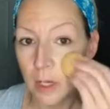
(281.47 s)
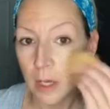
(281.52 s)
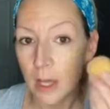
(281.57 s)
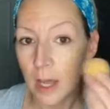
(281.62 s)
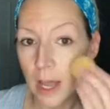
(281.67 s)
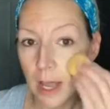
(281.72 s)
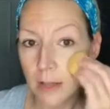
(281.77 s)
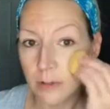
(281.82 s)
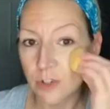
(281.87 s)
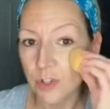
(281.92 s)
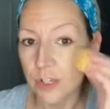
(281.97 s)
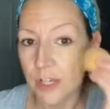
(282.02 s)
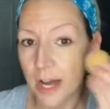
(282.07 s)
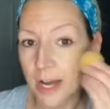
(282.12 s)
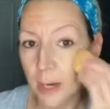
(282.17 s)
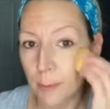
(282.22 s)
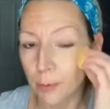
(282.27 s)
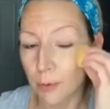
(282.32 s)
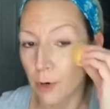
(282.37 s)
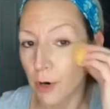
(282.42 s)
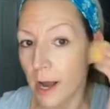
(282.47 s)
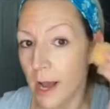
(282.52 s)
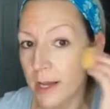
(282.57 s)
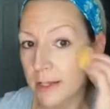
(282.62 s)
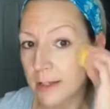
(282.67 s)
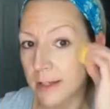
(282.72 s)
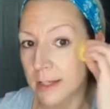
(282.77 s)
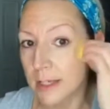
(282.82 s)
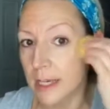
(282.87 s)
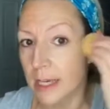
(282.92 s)
And just kind of
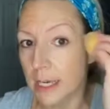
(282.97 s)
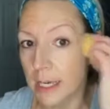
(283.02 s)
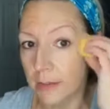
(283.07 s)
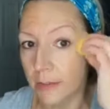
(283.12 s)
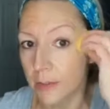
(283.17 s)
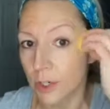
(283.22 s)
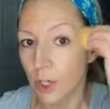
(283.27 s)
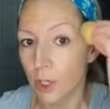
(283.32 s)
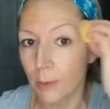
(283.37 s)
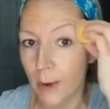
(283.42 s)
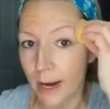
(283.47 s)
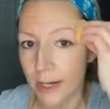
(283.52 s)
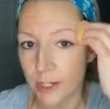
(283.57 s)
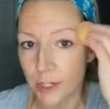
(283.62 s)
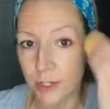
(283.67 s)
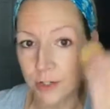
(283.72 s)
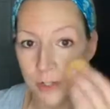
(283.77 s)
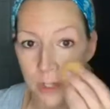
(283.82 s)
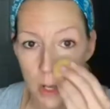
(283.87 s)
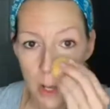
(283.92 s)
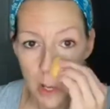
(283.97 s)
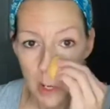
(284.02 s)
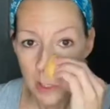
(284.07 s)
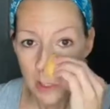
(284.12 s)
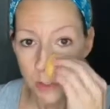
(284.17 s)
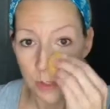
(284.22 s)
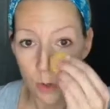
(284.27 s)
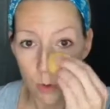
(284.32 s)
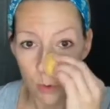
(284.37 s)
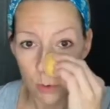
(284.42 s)
press in the correctors.
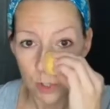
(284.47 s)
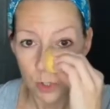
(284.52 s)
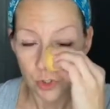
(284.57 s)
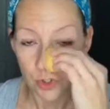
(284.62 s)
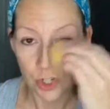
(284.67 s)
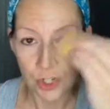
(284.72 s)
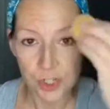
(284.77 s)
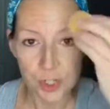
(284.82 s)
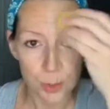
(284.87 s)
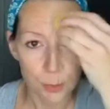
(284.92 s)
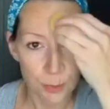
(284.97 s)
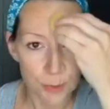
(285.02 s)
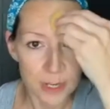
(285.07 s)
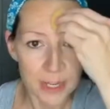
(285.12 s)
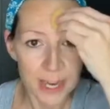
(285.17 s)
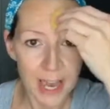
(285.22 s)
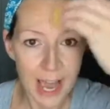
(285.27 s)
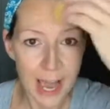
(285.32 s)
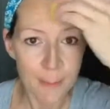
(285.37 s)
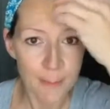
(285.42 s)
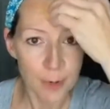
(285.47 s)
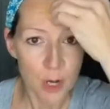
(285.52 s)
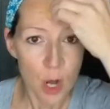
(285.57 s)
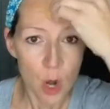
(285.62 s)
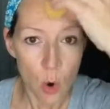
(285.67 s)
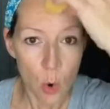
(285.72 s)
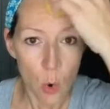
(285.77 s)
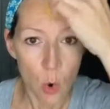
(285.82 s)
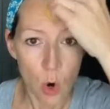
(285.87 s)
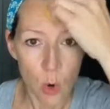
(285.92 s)
So just to recap,
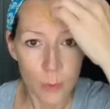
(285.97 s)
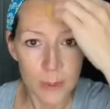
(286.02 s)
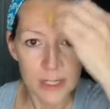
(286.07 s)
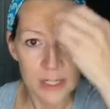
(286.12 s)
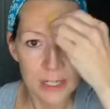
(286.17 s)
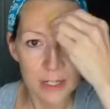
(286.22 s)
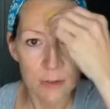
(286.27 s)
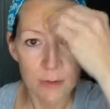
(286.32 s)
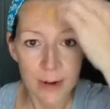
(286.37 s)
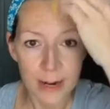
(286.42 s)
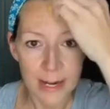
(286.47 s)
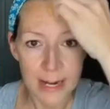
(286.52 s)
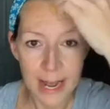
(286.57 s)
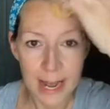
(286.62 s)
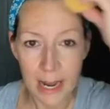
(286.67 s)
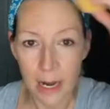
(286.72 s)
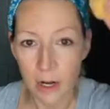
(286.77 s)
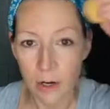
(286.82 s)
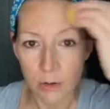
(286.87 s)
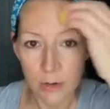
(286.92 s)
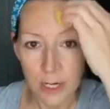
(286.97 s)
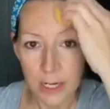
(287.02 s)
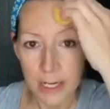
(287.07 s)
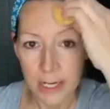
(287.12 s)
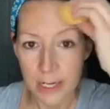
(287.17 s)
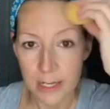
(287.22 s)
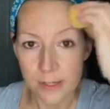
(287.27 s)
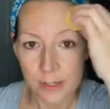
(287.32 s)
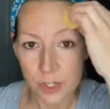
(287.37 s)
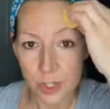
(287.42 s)
all we did right now
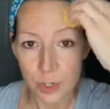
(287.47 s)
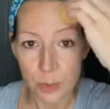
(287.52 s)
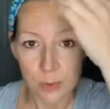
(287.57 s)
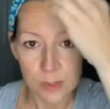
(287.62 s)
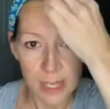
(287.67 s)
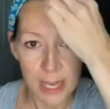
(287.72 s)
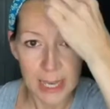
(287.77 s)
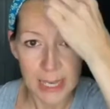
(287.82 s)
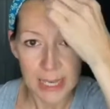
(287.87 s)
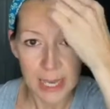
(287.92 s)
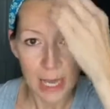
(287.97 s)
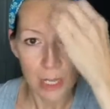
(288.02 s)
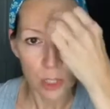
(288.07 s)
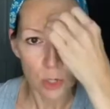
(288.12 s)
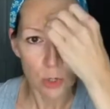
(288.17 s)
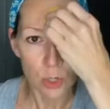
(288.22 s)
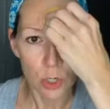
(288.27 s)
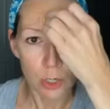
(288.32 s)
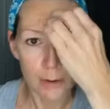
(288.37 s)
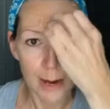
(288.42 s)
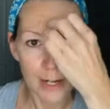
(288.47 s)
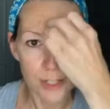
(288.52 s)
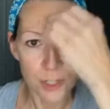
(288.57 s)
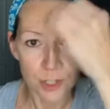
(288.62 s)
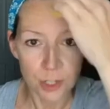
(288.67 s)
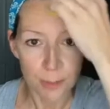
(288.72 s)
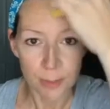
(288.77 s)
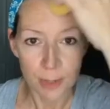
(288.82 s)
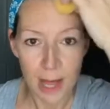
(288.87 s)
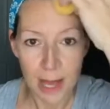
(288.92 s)
is use a yellow corrector to
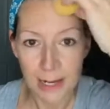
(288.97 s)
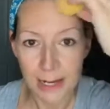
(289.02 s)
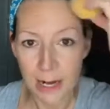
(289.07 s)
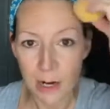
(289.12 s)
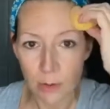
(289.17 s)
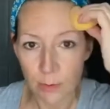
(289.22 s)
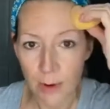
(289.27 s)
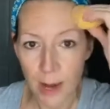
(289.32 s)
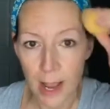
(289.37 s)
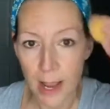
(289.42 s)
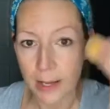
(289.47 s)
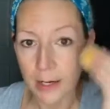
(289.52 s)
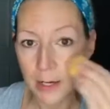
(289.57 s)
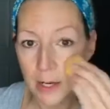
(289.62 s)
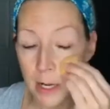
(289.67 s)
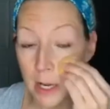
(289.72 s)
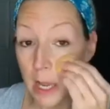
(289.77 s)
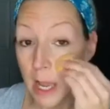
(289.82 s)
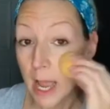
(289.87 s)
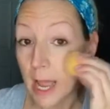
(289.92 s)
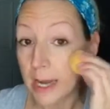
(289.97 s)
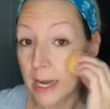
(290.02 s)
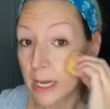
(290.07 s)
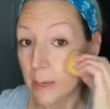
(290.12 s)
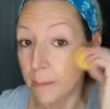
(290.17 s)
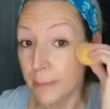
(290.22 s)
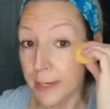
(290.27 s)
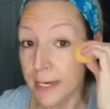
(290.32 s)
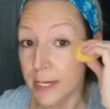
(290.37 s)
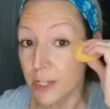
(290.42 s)
block out red and a
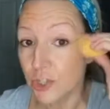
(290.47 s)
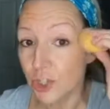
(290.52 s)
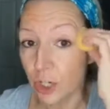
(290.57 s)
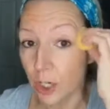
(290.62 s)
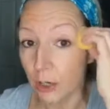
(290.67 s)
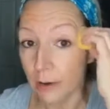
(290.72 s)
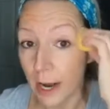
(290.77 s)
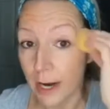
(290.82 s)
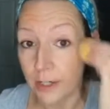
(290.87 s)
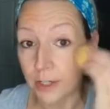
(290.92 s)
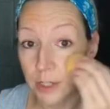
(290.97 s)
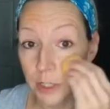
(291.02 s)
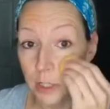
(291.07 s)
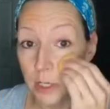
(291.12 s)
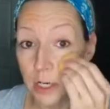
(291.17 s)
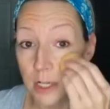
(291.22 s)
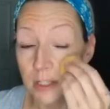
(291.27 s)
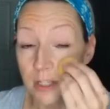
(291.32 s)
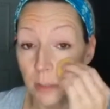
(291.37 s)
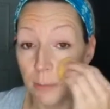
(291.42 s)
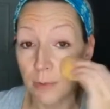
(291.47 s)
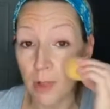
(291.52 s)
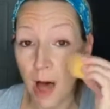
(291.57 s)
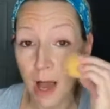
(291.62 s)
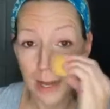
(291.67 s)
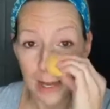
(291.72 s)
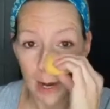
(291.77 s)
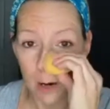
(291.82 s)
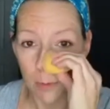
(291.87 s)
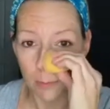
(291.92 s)
peach corrector to block
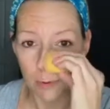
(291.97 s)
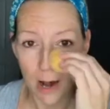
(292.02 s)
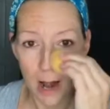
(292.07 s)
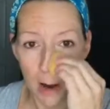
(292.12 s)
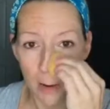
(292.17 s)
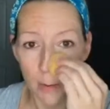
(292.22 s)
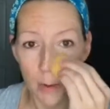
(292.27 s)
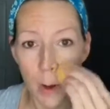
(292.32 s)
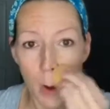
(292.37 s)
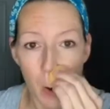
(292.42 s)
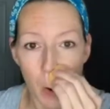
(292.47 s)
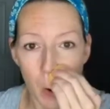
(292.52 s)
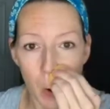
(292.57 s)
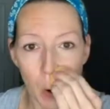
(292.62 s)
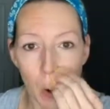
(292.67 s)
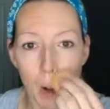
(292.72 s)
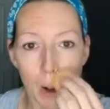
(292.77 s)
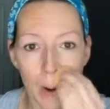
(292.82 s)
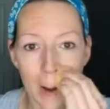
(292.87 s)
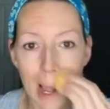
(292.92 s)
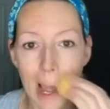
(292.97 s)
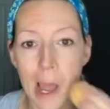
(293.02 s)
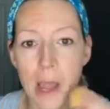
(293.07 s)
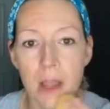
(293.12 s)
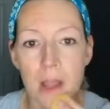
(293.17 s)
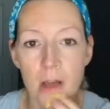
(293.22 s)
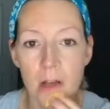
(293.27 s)
out brown, okay?